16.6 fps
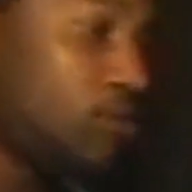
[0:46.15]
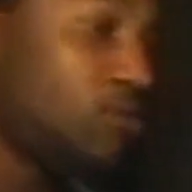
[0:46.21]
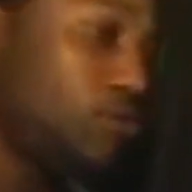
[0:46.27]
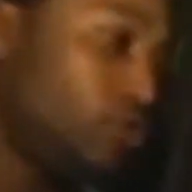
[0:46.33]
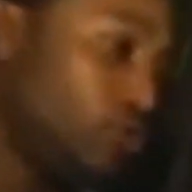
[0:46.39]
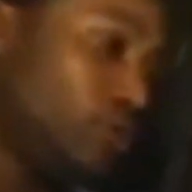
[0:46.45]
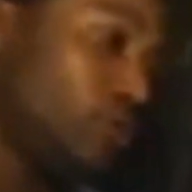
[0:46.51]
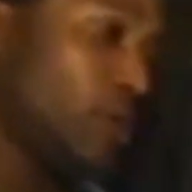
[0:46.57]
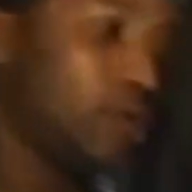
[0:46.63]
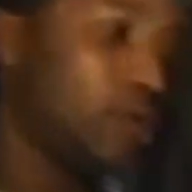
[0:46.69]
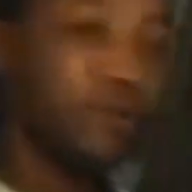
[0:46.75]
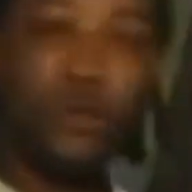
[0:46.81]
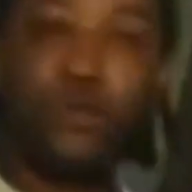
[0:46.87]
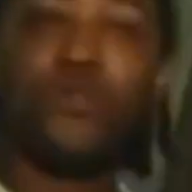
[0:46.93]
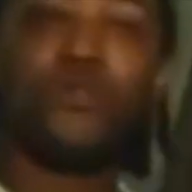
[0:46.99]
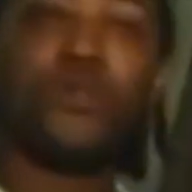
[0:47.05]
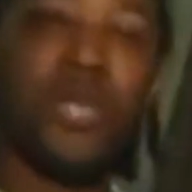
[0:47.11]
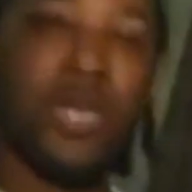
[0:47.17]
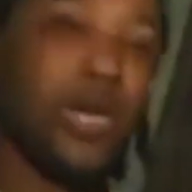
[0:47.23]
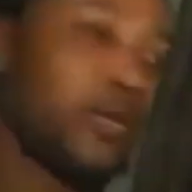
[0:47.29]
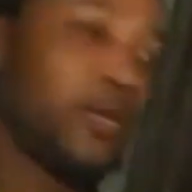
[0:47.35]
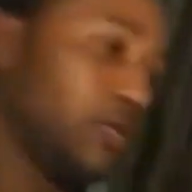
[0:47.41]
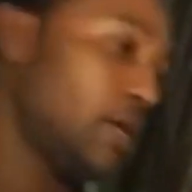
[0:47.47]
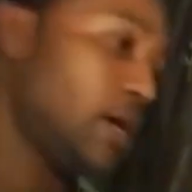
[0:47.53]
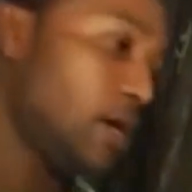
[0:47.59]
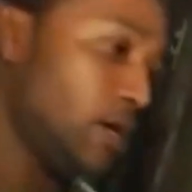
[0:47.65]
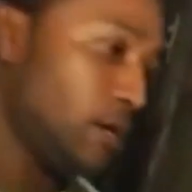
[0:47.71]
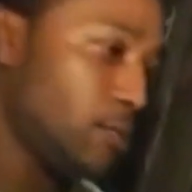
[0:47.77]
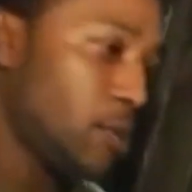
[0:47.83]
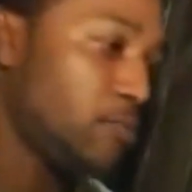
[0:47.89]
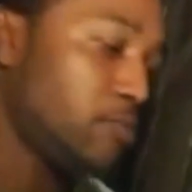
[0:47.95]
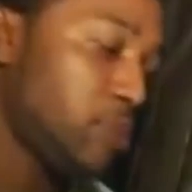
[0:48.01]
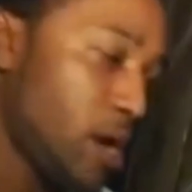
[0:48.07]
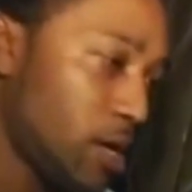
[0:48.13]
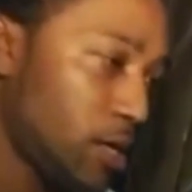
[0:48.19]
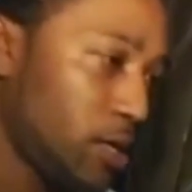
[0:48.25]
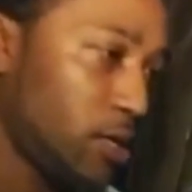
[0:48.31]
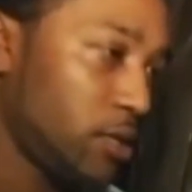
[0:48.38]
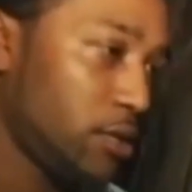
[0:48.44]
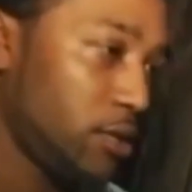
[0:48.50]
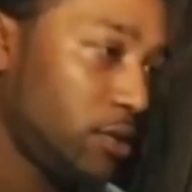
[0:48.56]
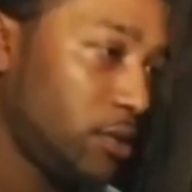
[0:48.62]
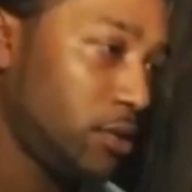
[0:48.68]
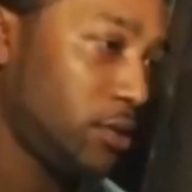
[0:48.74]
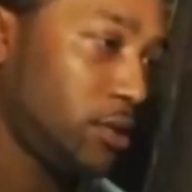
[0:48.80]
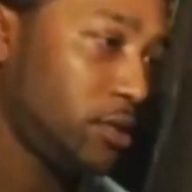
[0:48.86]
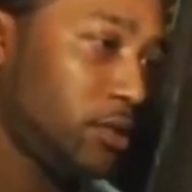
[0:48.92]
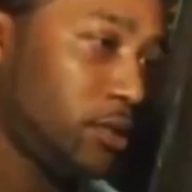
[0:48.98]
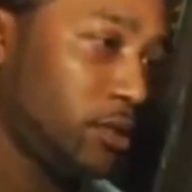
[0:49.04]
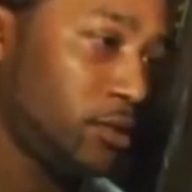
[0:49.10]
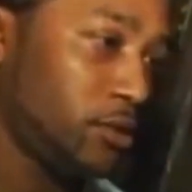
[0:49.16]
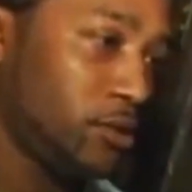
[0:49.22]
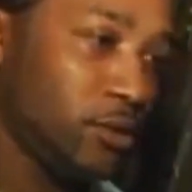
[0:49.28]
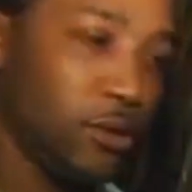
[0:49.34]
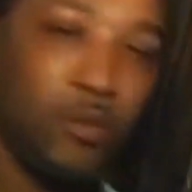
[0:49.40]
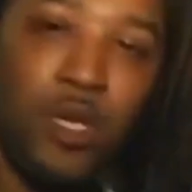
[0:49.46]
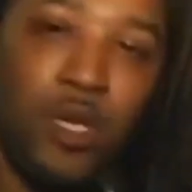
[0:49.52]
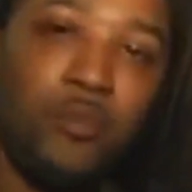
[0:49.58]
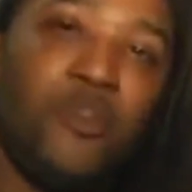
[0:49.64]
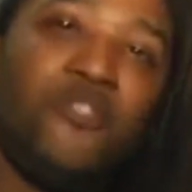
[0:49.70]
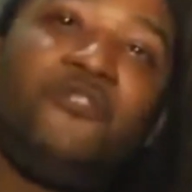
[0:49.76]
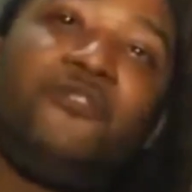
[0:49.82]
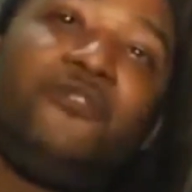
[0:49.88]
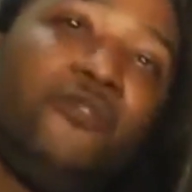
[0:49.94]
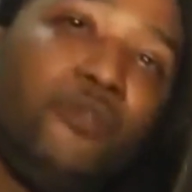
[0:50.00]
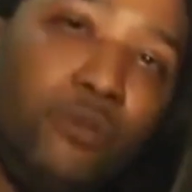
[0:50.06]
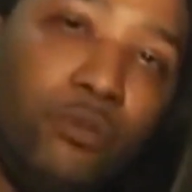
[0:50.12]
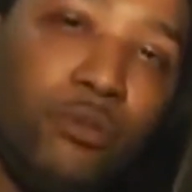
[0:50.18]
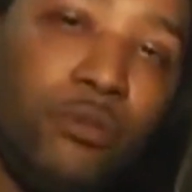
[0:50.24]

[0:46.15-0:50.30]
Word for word: Criminals Gone Wild was shot over 10 years ago on a handheld mini